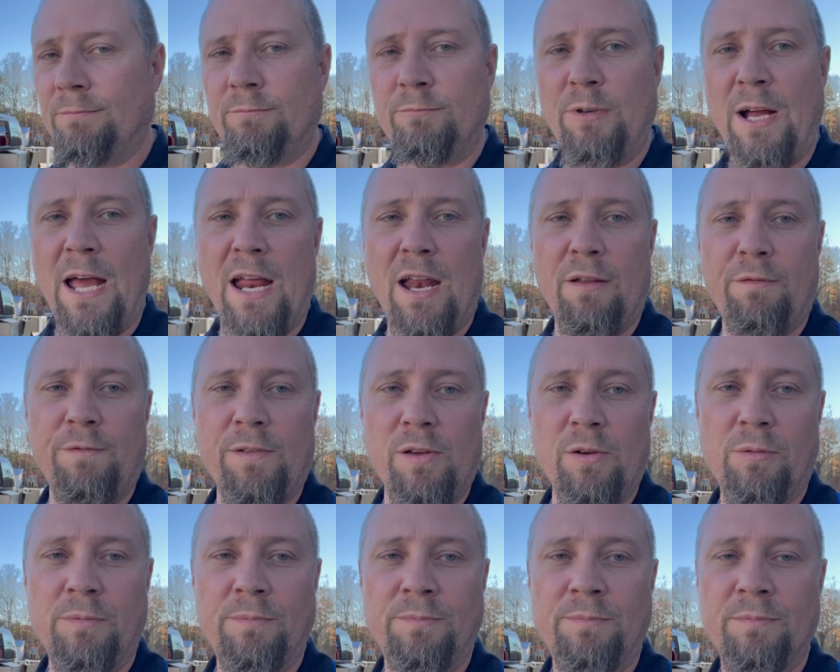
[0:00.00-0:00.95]
ran out of
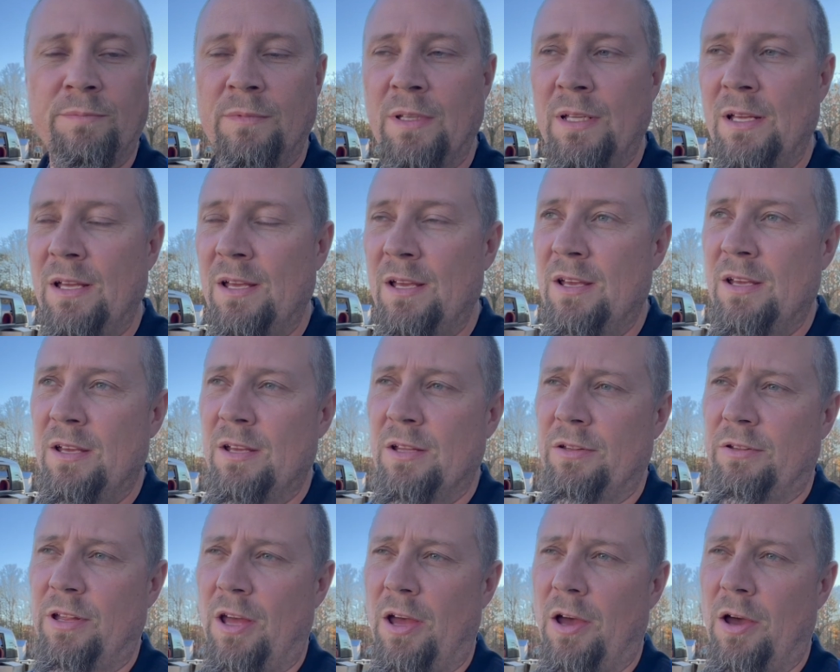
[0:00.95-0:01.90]
fuel.
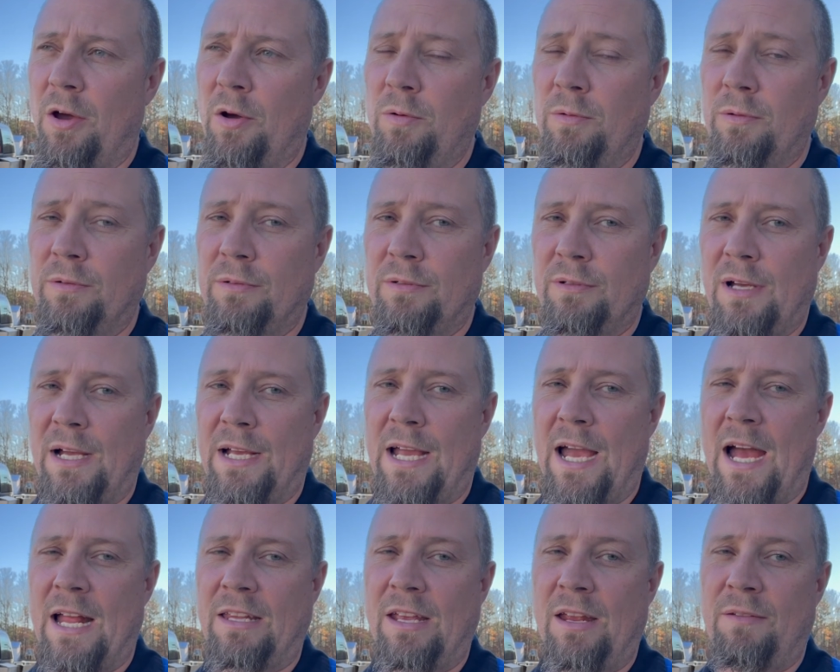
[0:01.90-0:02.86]
So I
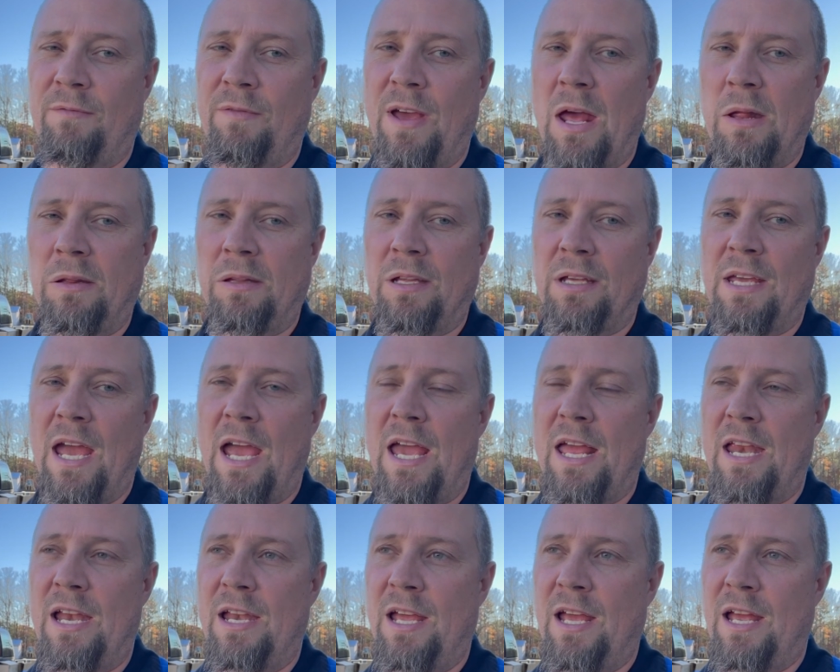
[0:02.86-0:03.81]
got to
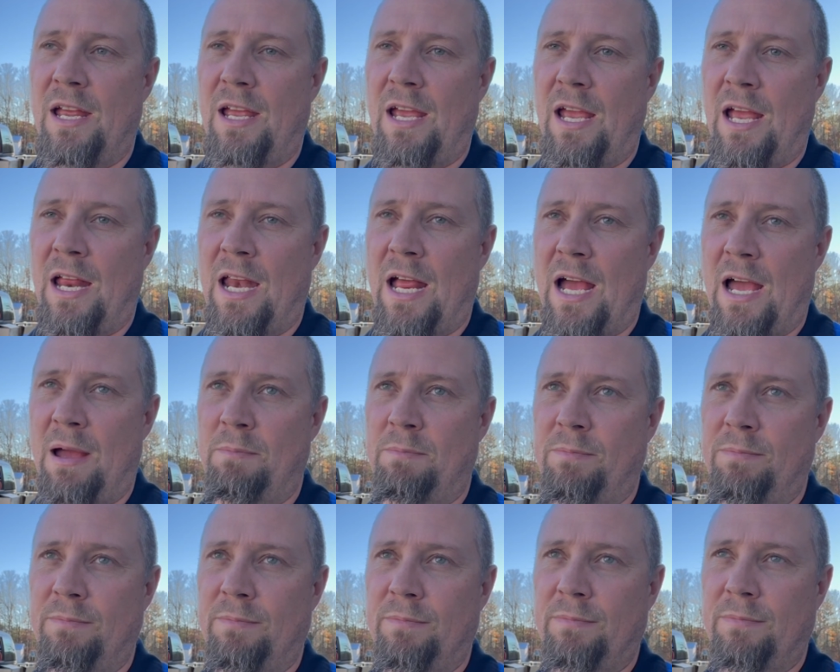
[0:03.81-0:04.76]
investigating it and I
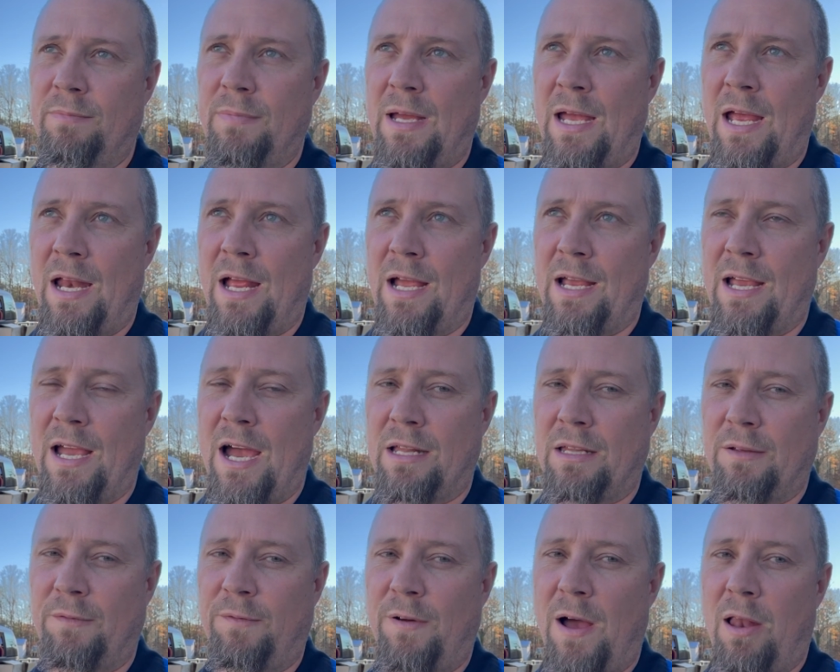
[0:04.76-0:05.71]
and I
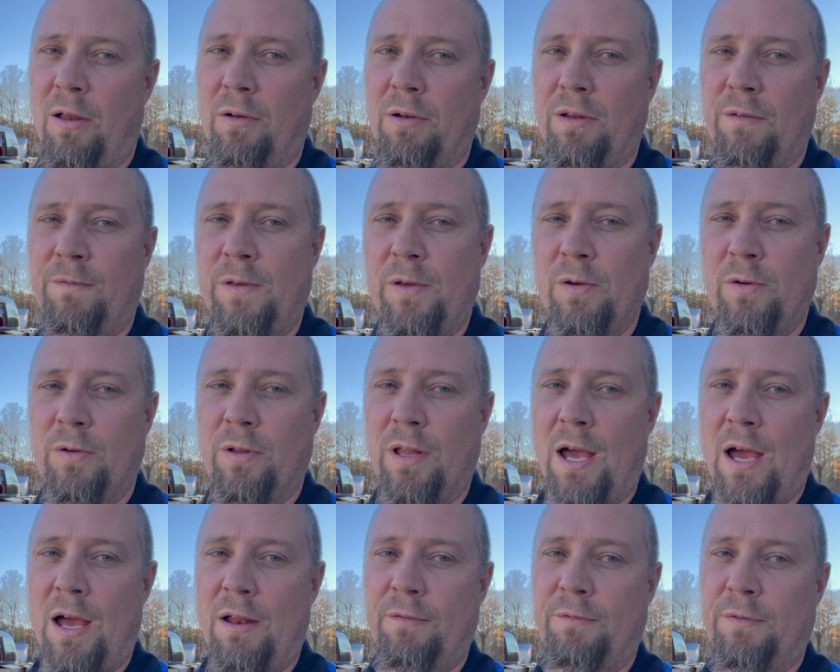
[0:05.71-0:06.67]
got to following the fuel
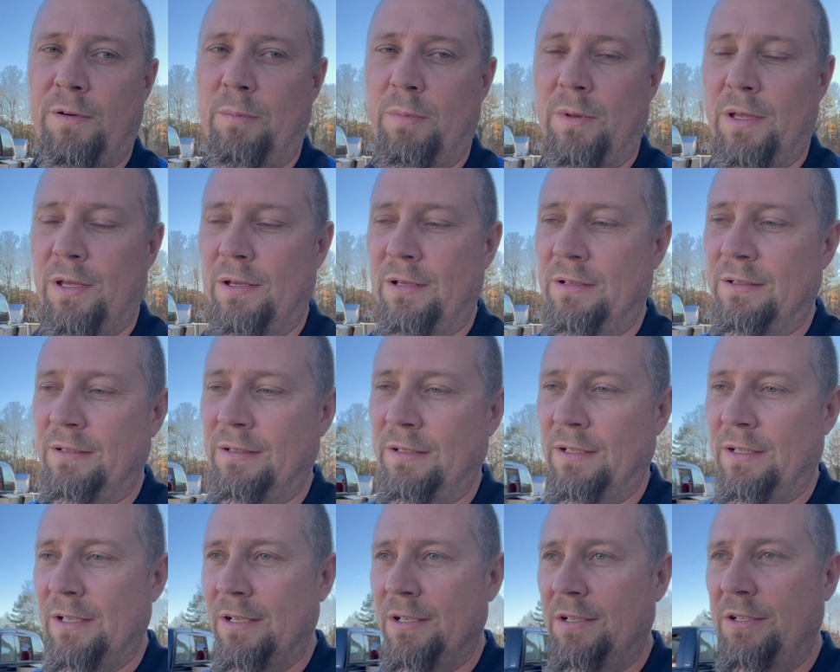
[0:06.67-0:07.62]
line from the
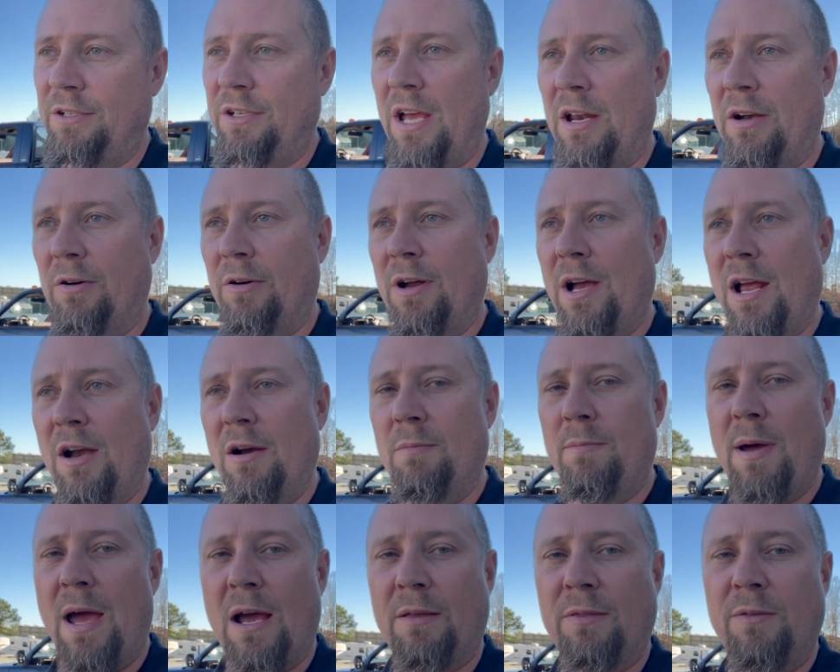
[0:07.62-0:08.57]
generator
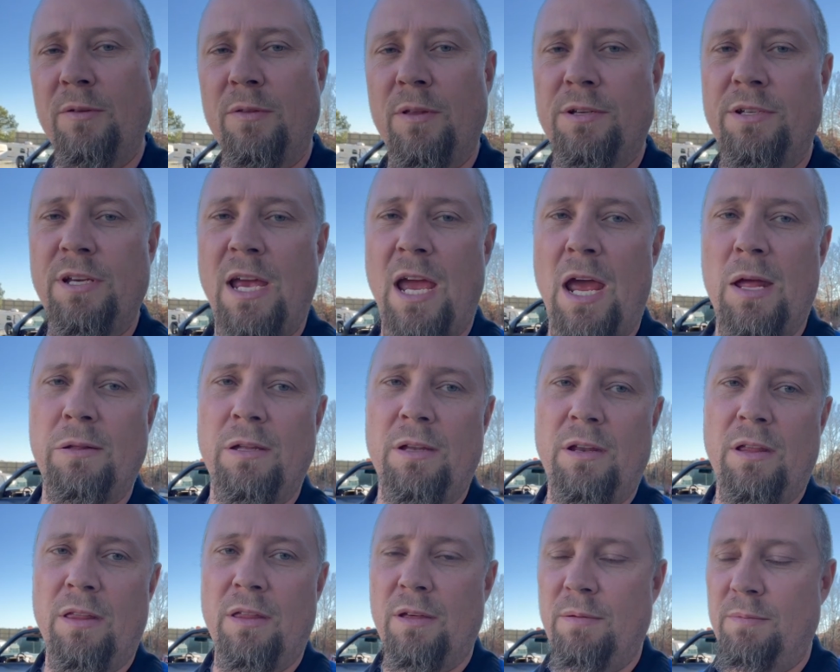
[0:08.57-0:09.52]
back through the chassis
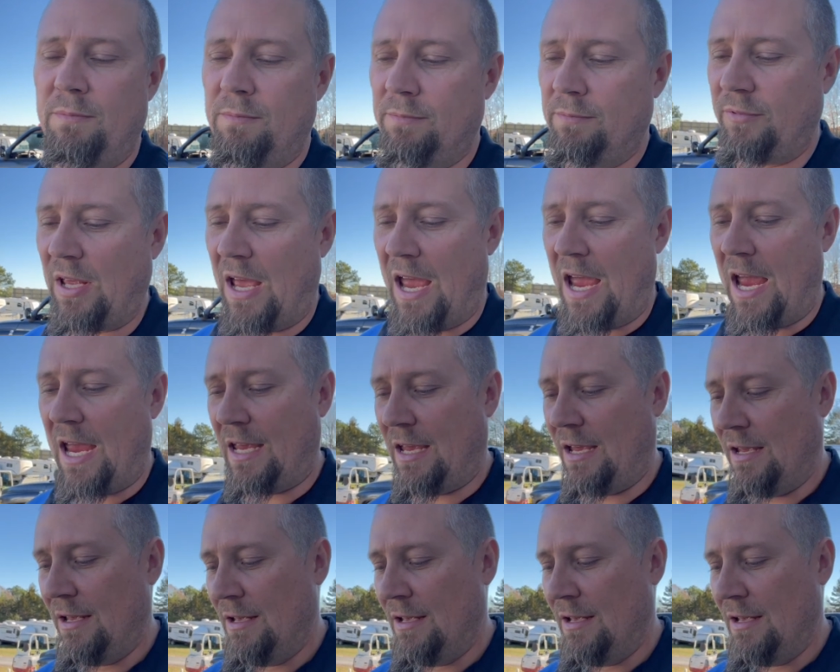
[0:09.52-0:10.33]
to the tank.